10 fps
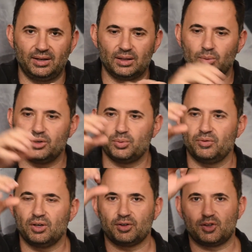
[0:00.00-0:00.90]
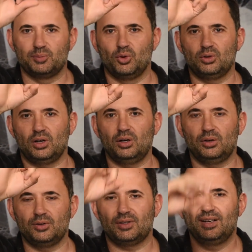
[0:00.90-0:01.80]
In other words, we've got a small
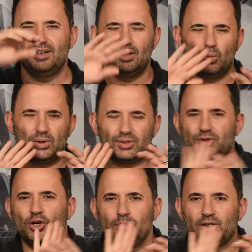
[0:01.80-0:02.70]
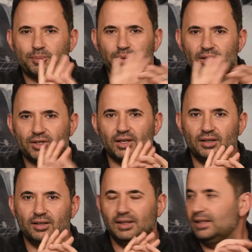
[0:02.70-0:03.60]
hose with so much
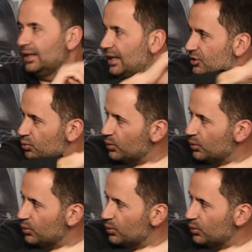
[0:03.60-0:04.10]
pressure, it's